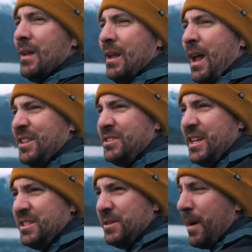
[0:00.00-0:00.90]
It has
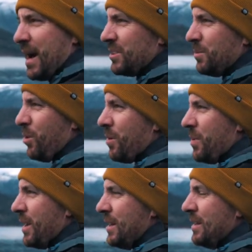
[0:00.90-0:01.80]
decent back support,
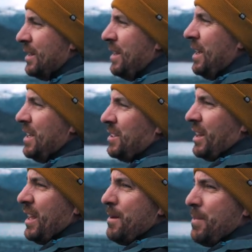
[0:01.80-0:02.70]
but as I
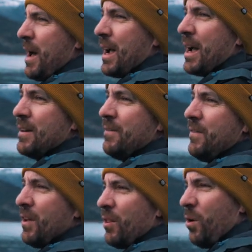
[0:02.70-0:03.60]
lean back, I can
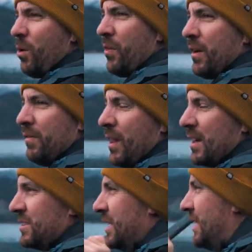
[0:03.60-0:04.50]
feel the whole thing
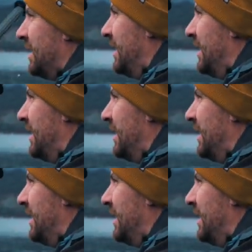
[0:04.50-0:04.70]
flexing.